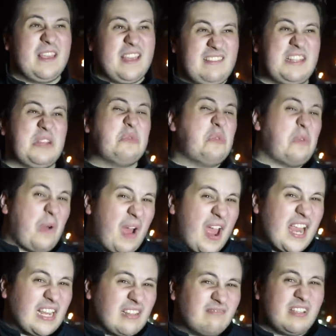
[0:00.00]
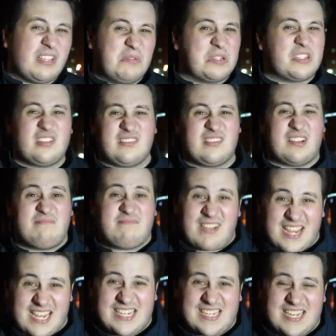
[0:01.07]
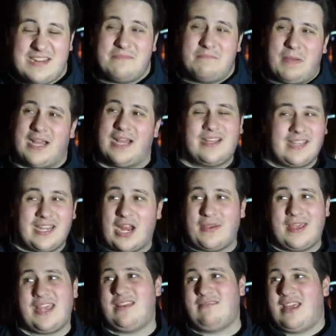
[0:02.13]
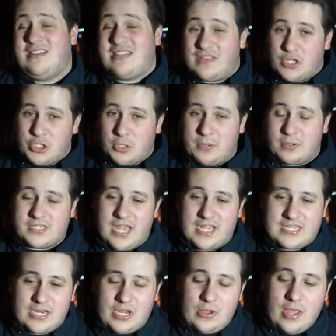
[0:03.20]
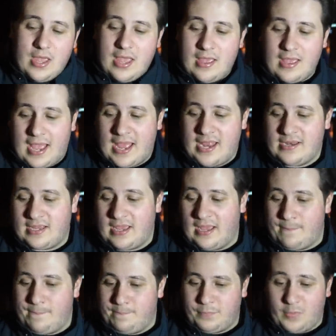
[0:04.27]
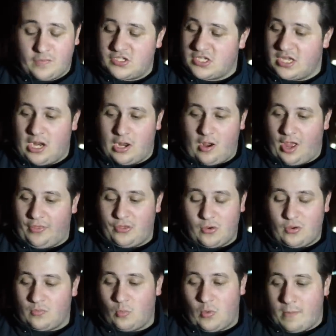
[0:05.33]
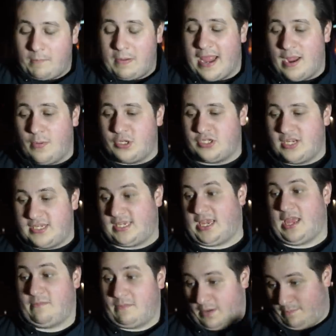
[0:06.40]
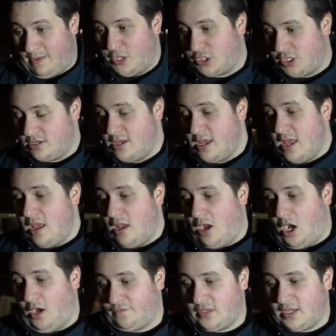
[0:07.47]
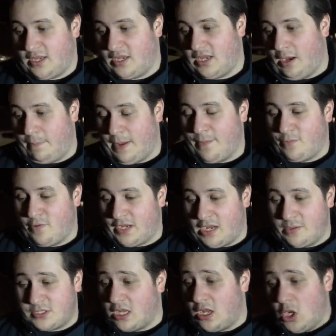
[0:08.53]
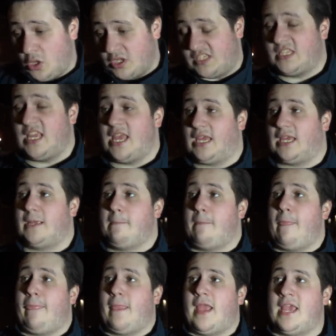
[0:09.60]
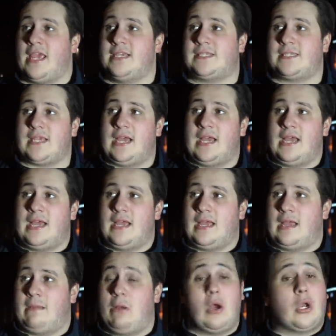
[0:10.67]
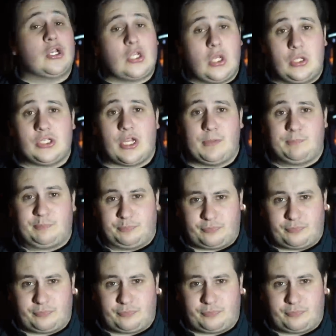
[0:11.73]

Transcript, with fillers: he did all right. He wasn't amazing, but you know, he, he did the job he was there to do. And um, obviously, you know, I thought one player which needs to get a, a mention after, you know, people were giving him so a lot of stick is uh, Marcos Alonso.